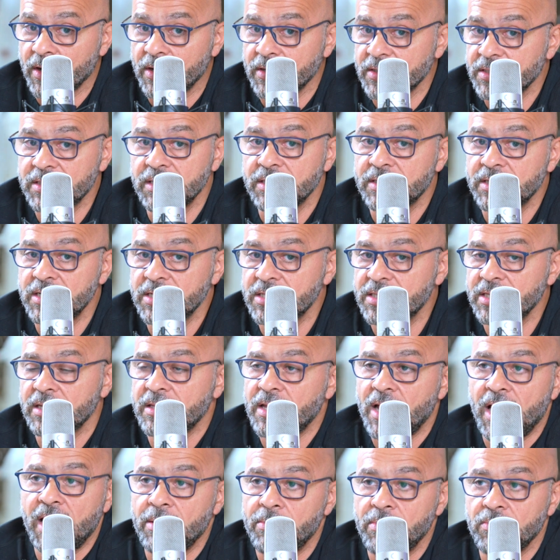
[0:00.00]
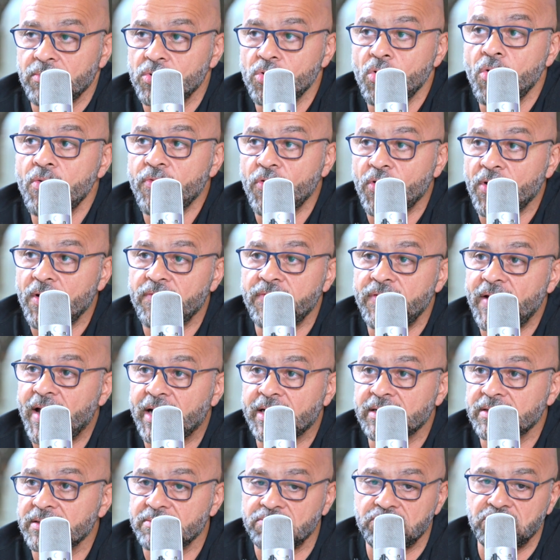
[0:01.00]
are cities that I know for a
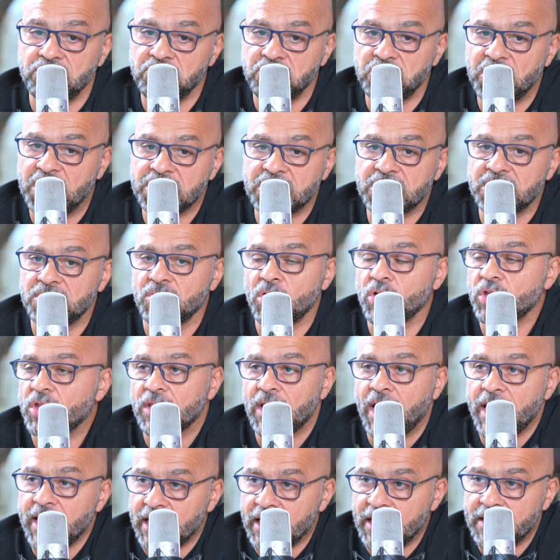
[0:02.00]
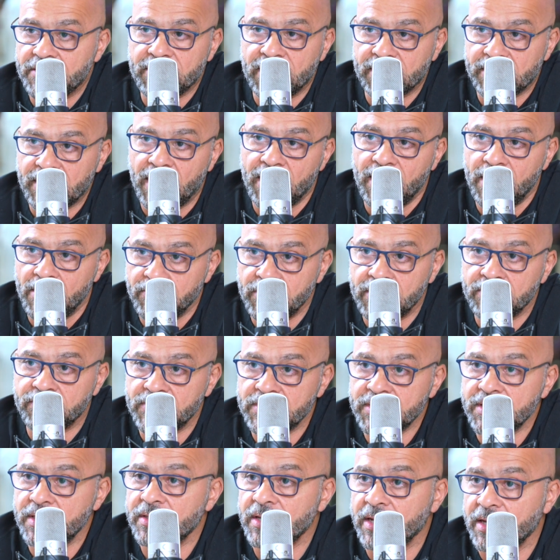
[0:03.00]
fact it's not likely that I'll ever
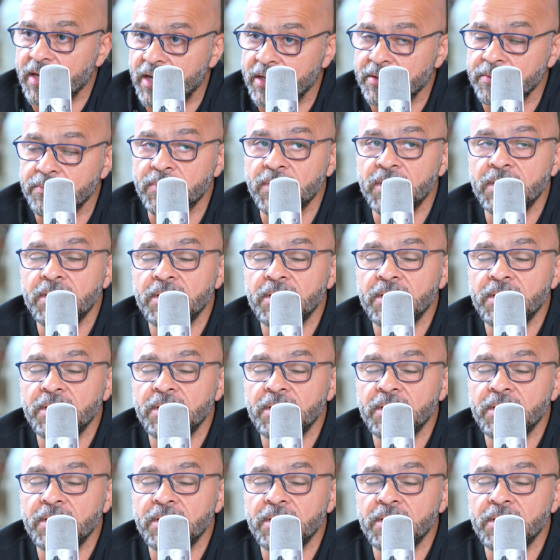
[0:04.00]
visit again.